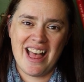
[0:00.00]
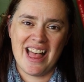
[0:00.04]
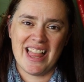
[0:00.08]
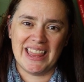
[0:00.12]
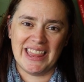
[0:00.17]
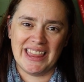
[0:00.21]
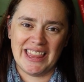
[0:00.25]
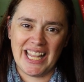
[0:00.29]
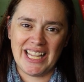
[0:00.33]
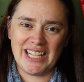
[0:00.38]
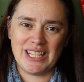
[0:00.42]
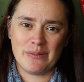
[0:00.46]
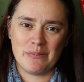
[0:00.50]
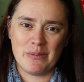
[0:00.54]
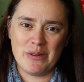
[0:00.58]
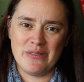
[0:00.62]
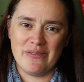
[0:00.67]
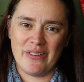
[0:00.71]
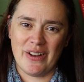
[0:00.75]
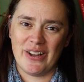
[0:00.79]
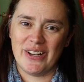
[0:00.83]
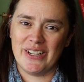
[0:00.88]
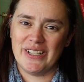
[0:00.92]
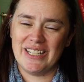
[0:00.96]
Let's move
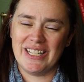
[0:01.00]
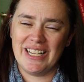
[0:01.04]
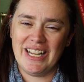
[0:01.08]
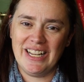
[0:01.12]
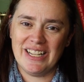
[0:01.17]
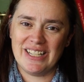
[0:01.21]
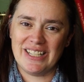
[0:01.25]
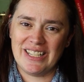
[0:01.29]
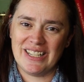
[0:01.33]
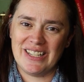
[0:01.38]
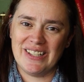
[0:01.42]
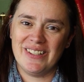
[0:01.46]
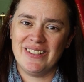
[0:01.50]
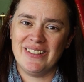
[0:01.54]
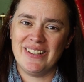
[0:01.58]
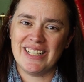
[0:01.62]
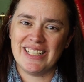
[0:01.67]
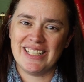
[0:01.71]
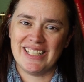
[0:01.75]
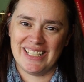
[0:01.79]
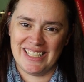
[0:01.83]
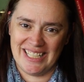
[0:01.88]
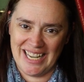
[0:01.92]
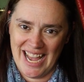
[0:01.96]
on to
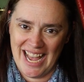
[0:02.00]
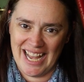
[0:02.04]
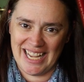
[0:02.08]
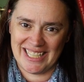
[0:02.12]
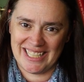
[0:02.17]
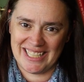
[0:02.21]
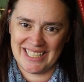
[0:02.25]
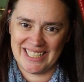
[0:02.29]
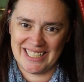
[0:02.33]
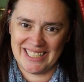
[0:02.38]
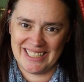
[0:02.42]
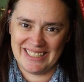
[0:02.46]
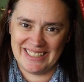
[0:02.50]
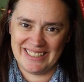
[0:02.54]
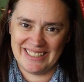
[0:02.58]
stash.